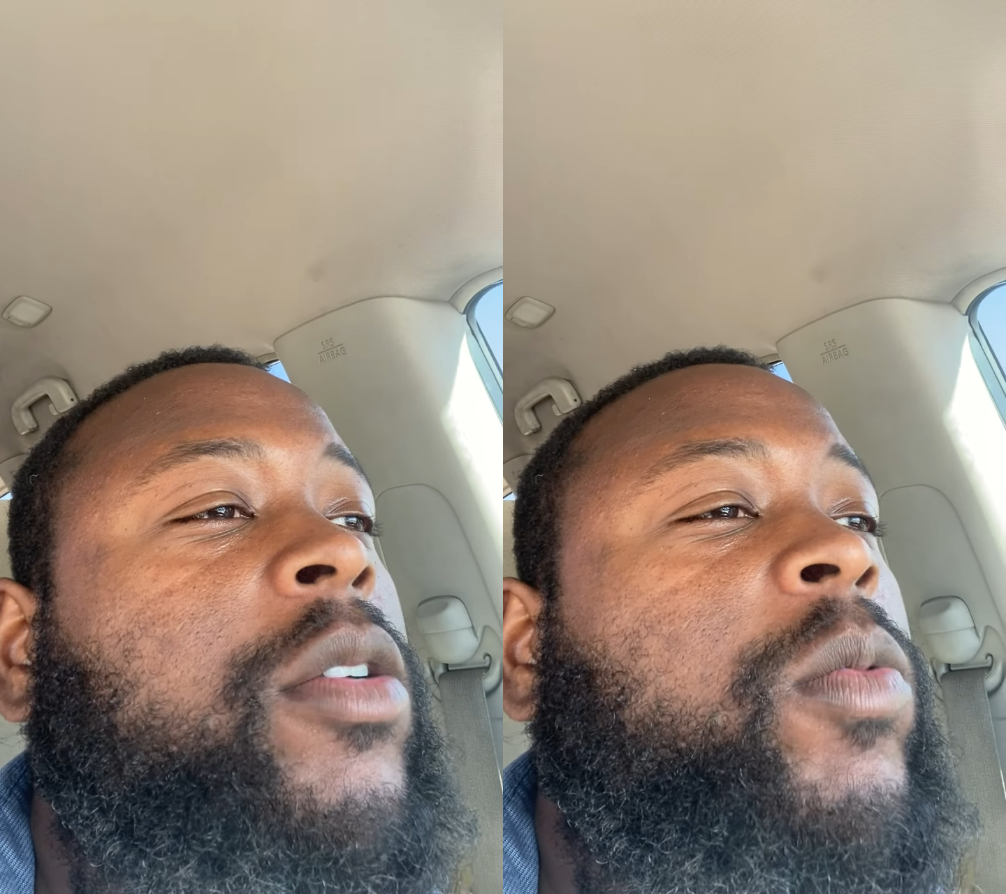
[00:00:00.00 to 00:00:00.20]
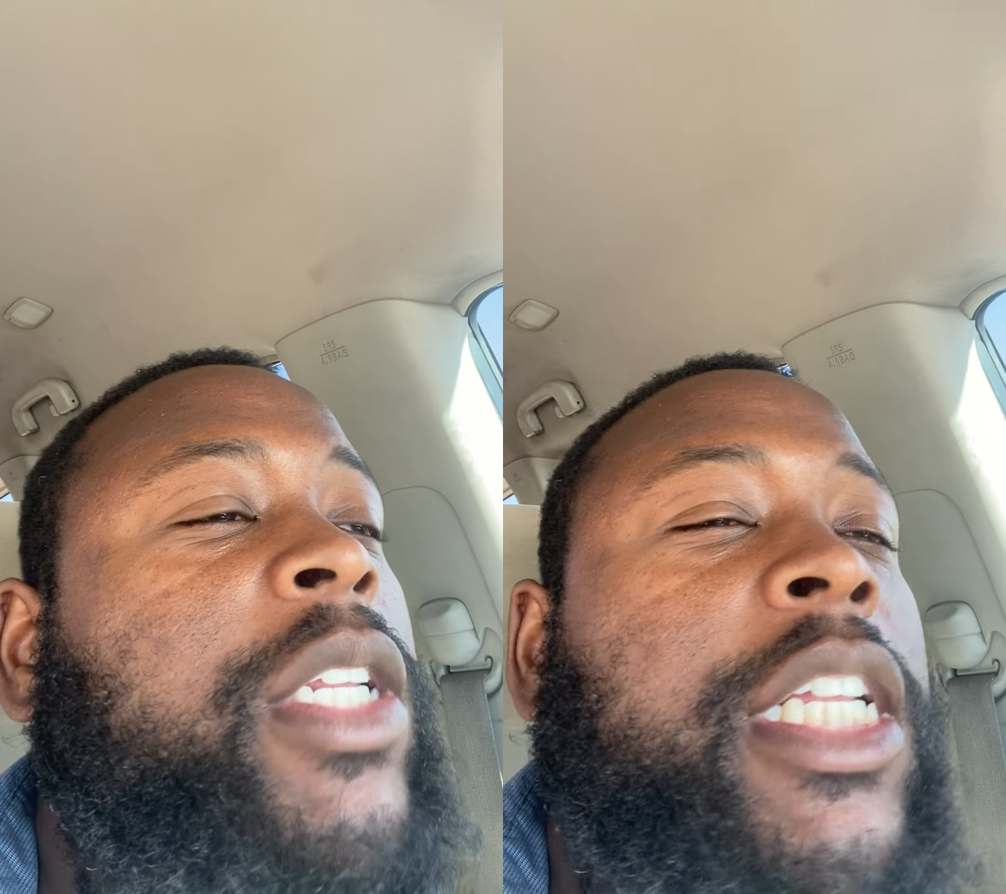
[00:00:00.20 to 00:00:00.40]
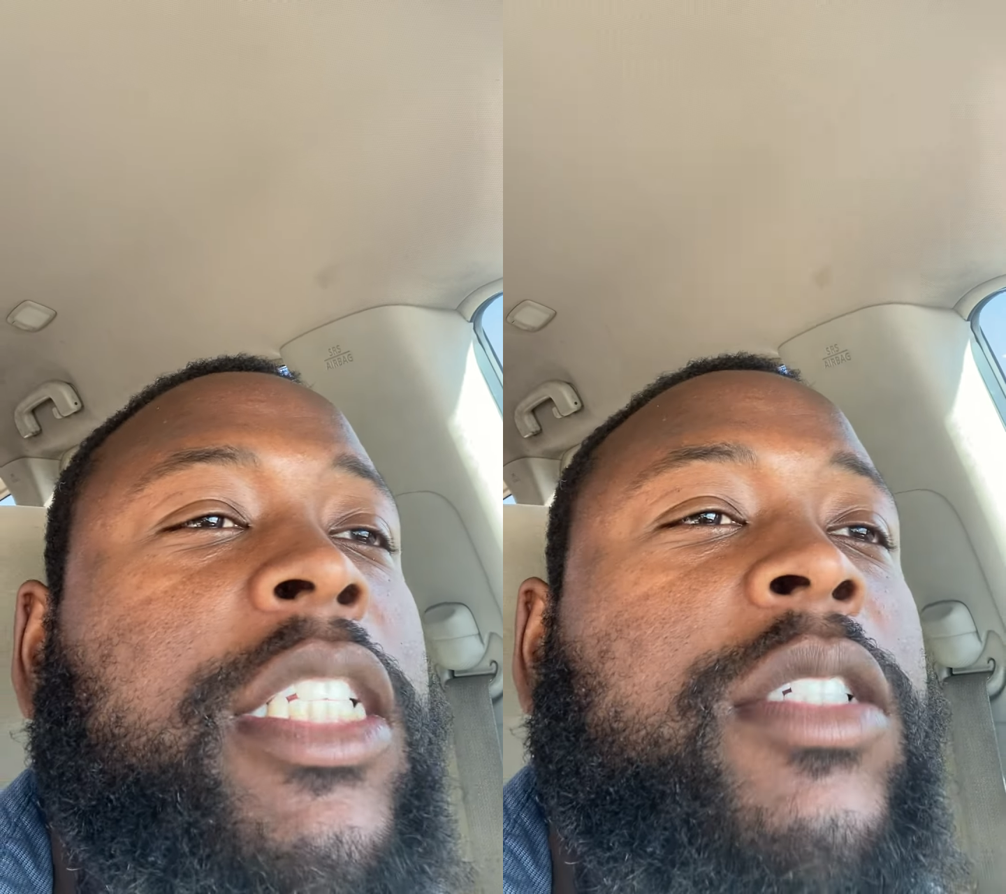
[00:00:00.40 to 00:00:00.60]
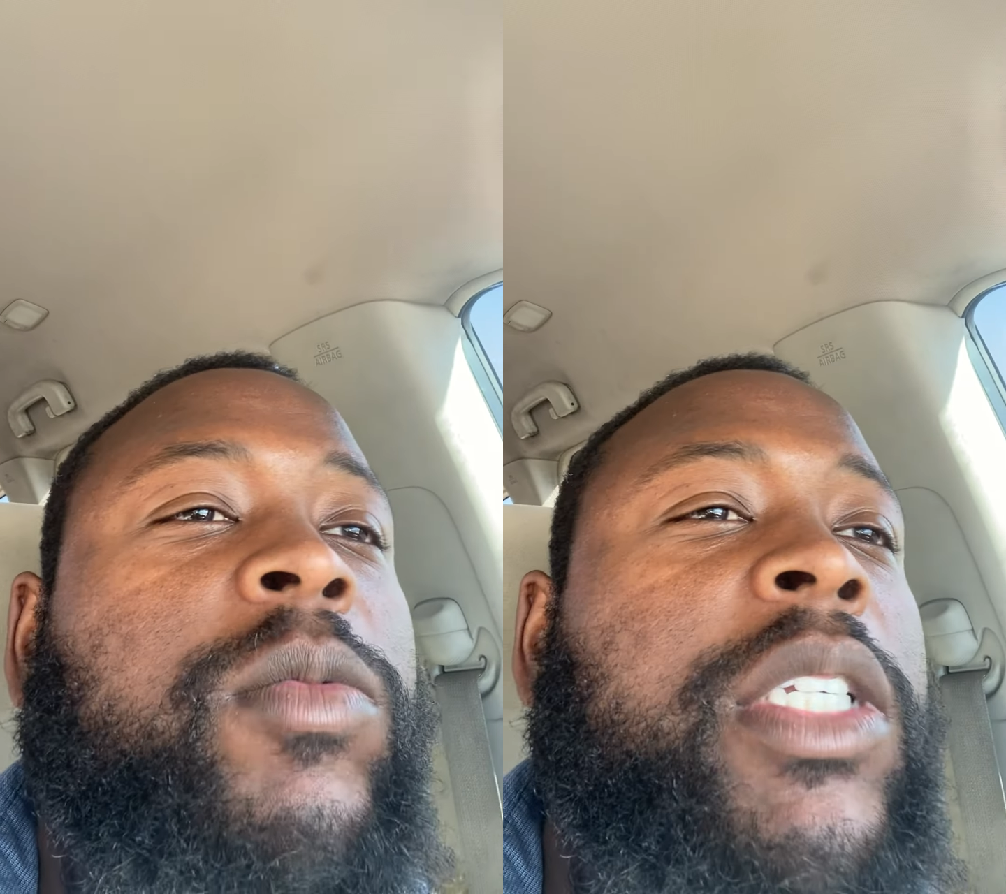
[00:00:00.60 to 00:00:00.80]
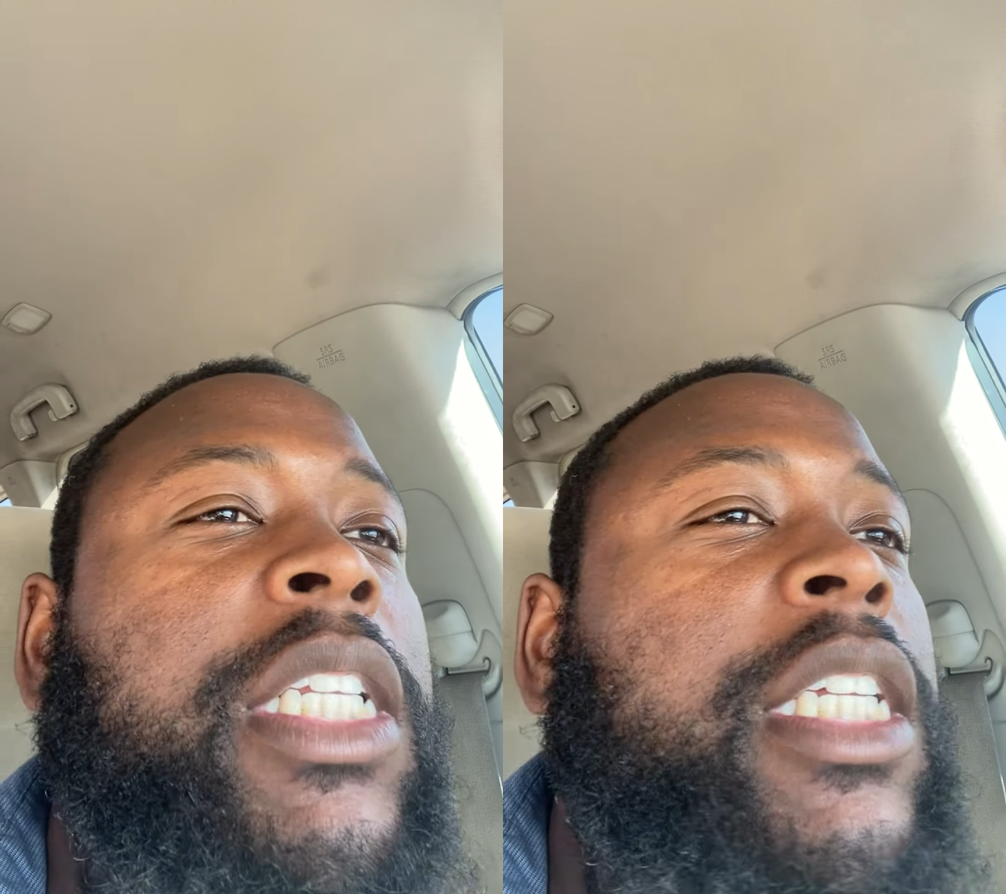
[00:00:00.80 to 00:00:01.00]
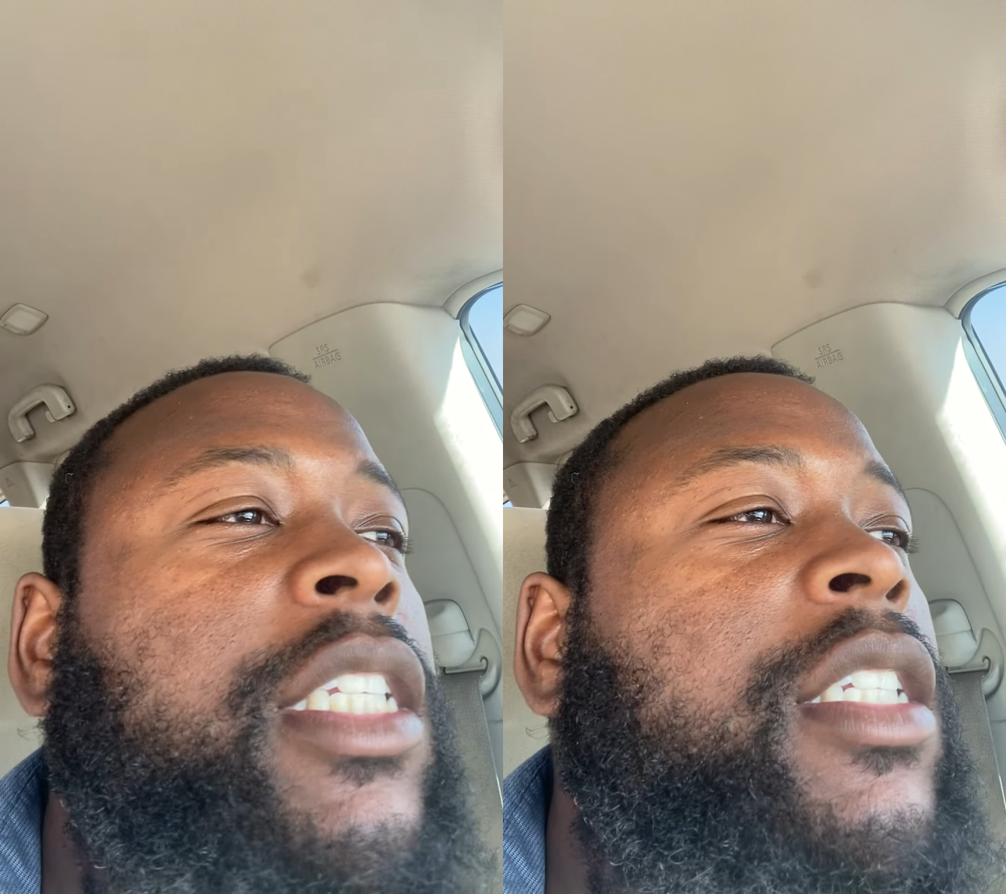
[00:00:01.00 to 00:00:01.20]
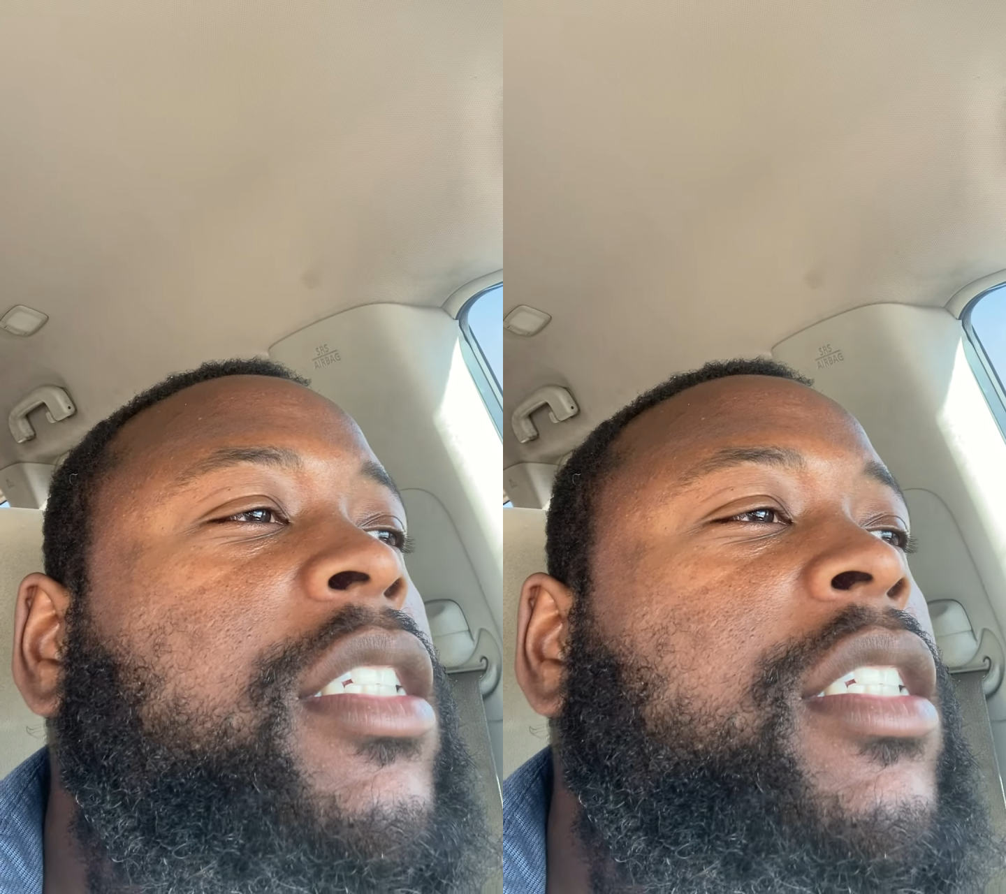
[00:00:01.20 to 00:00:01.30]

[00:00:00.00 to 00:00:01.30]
We need